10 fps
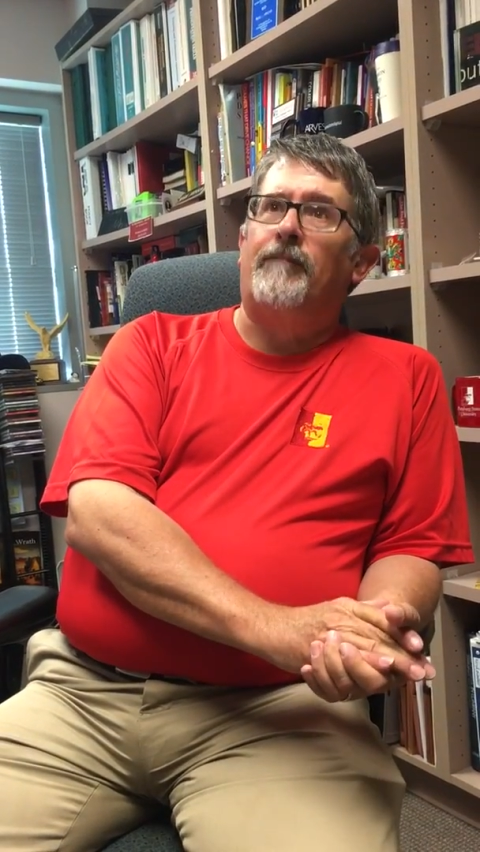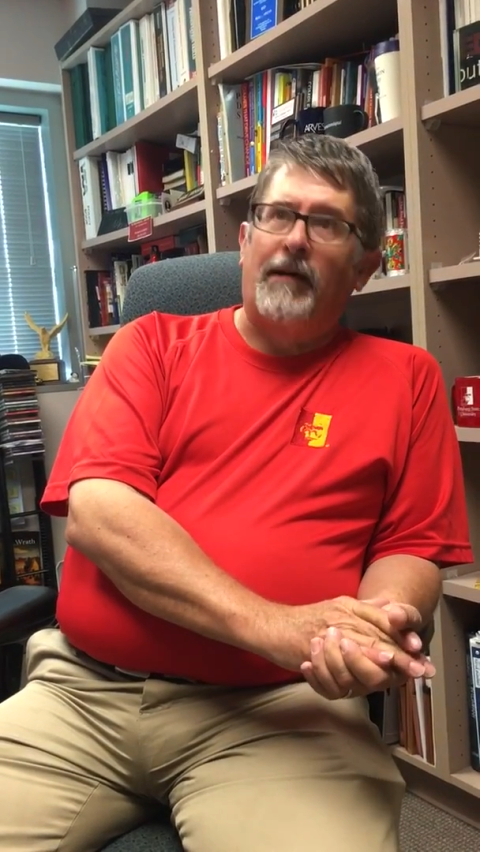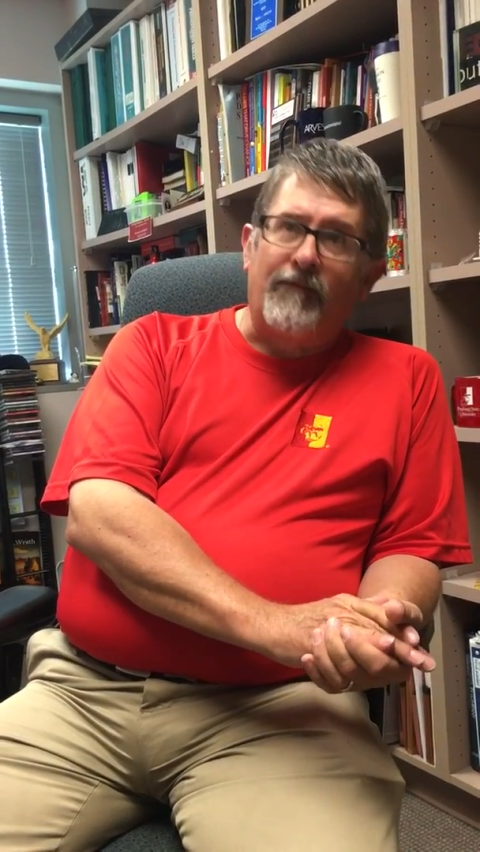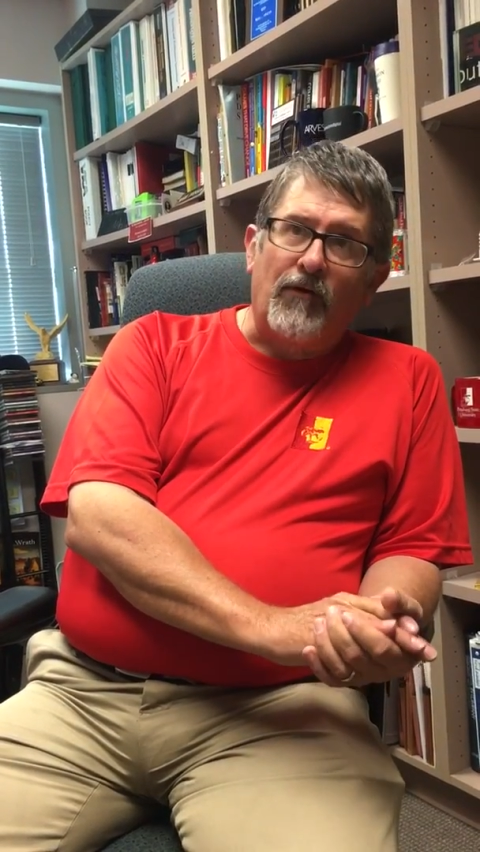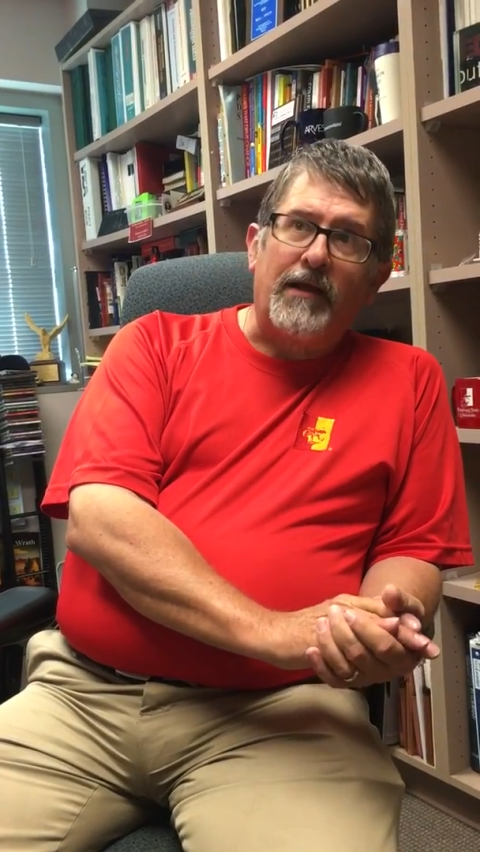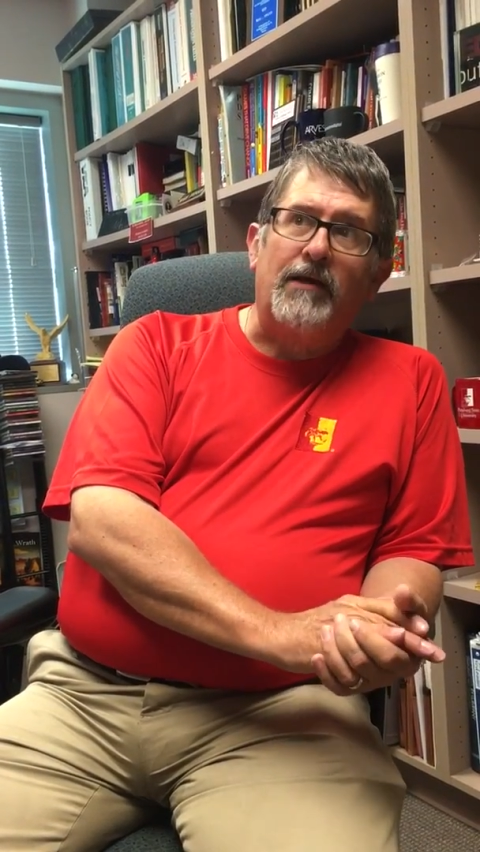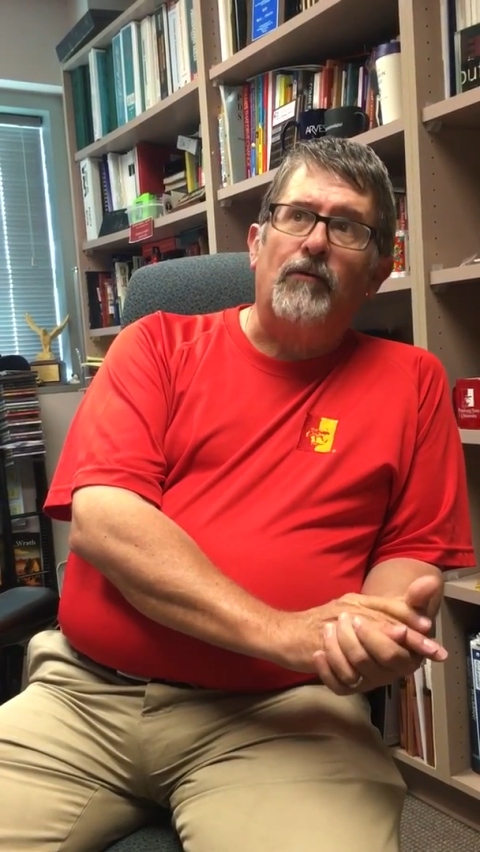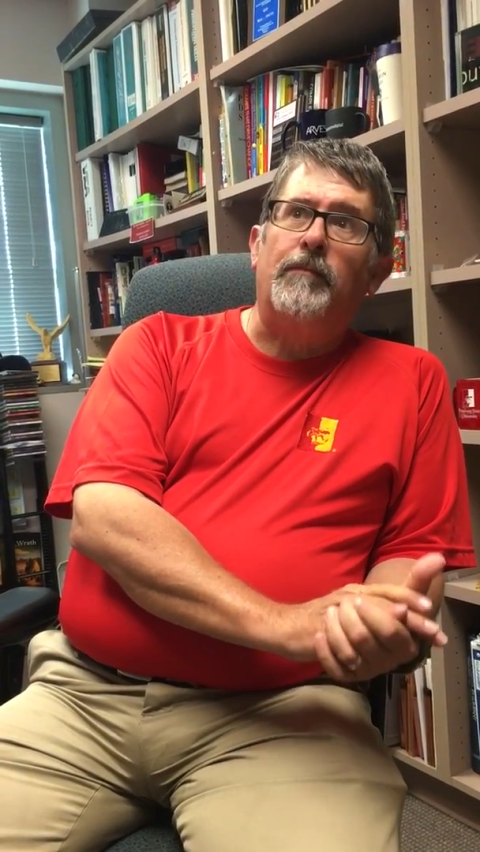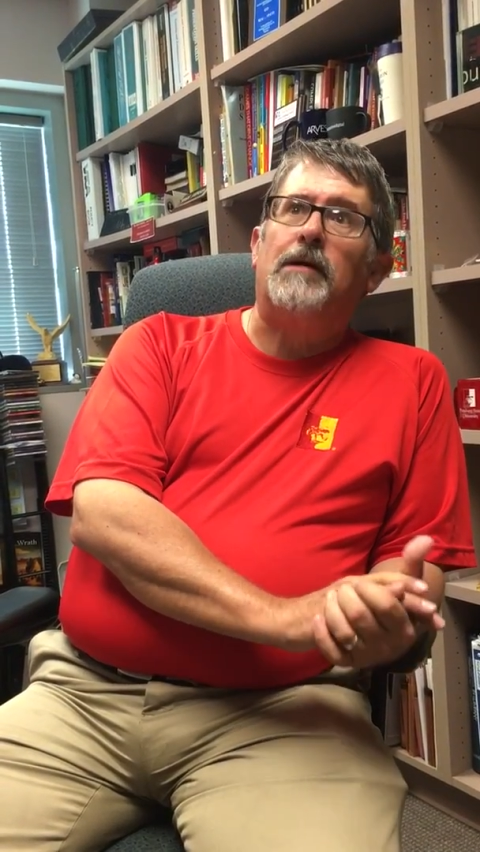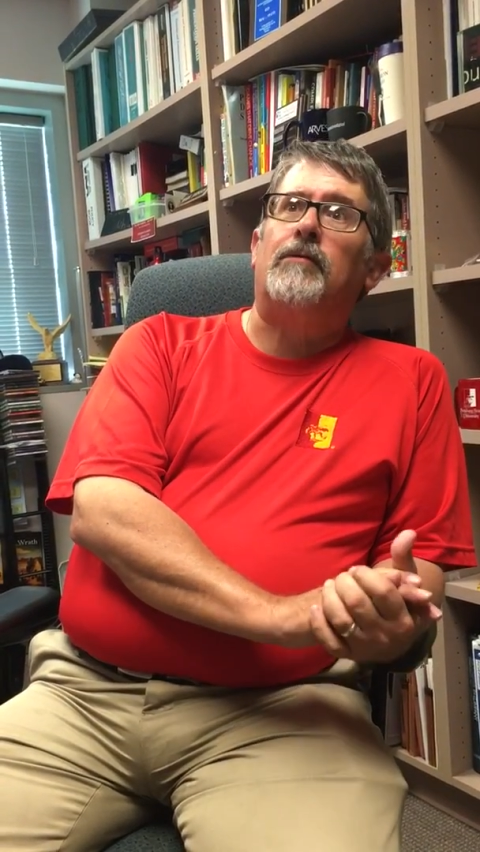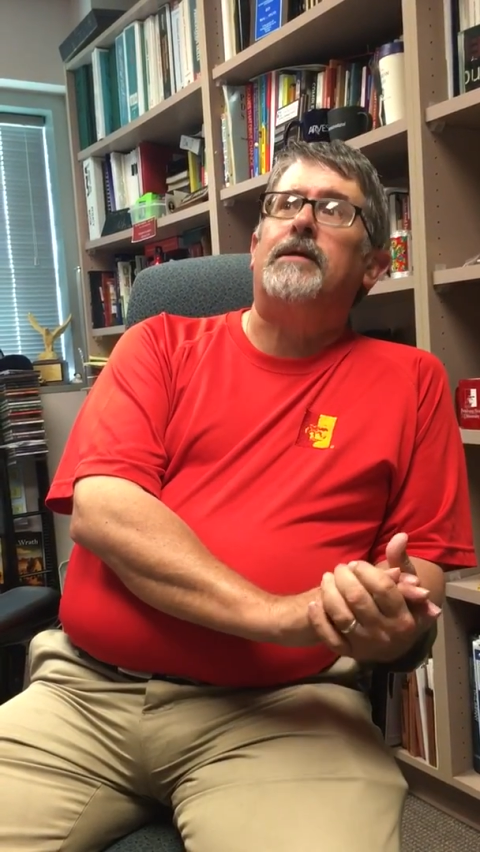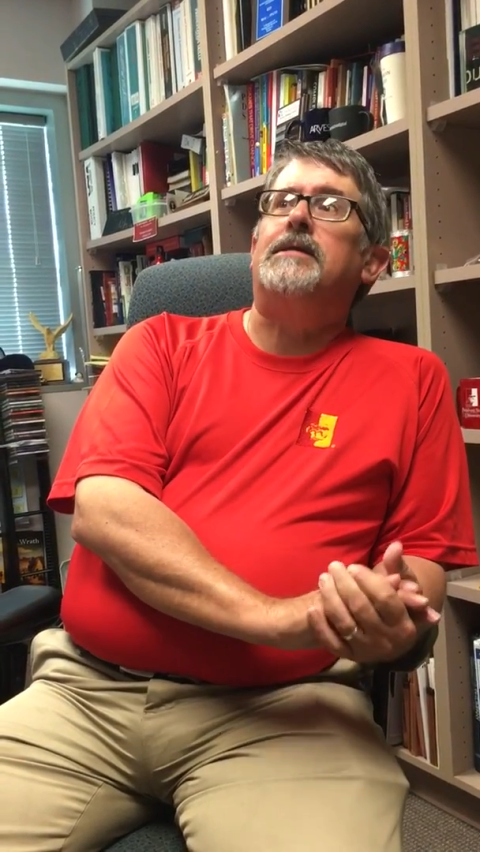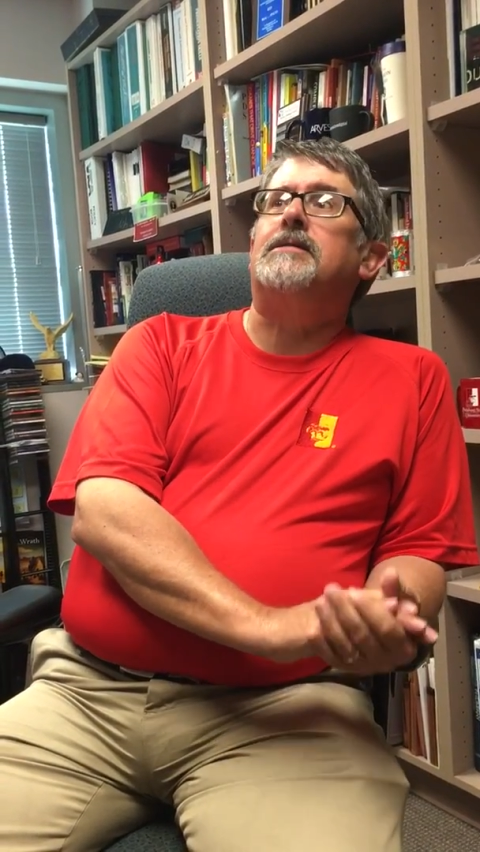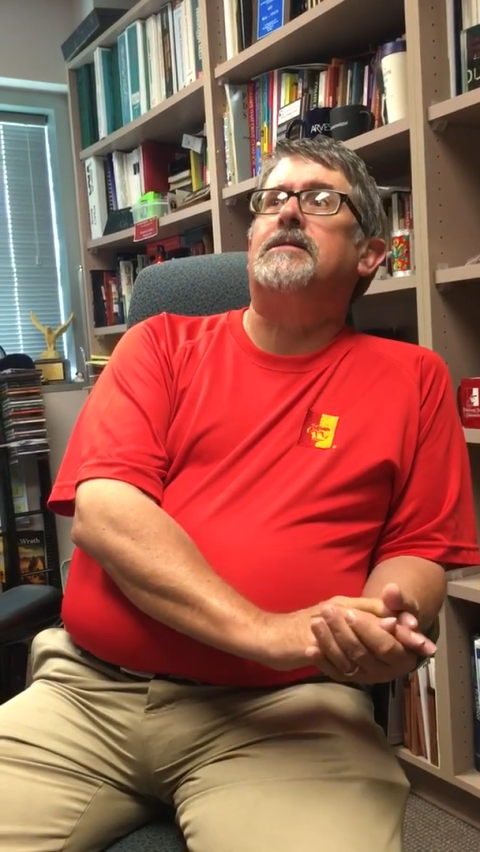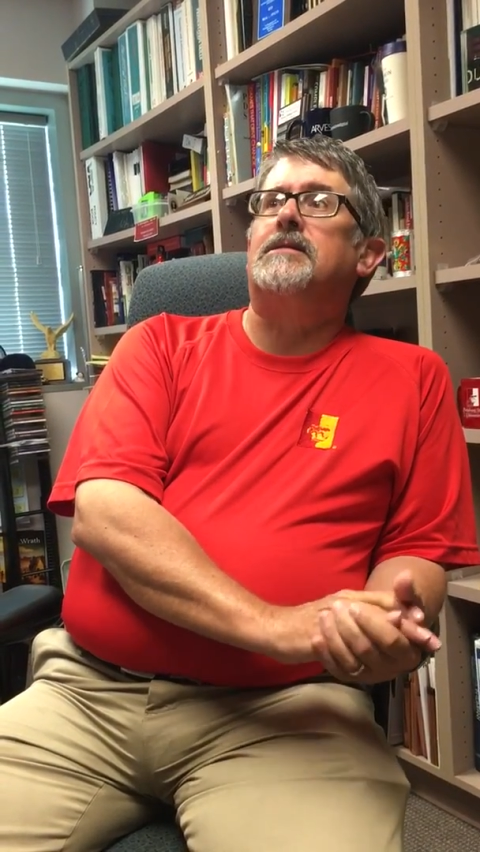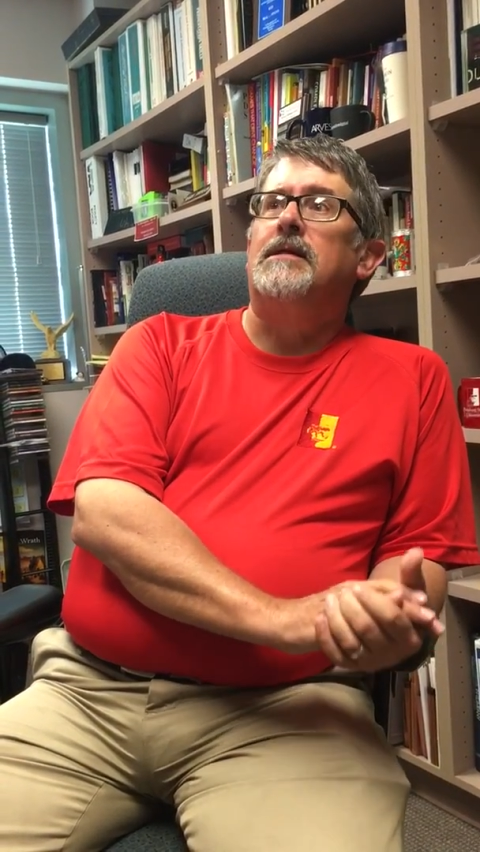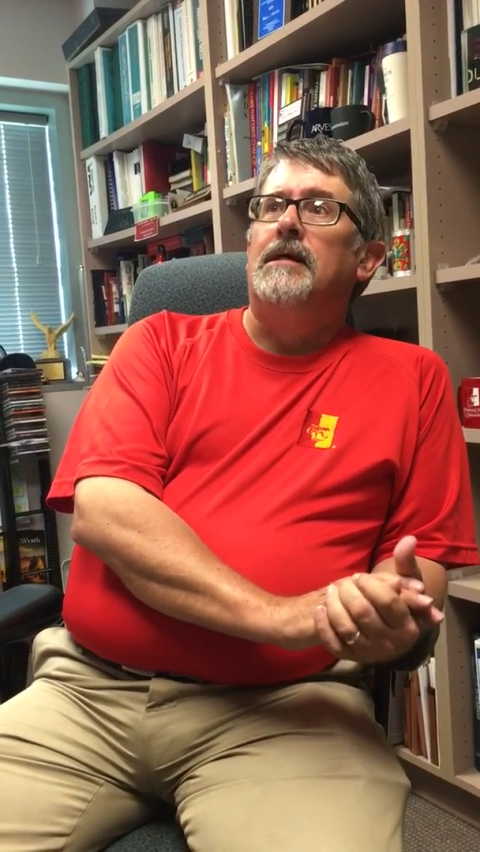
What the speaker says: Beverly Hillbillies,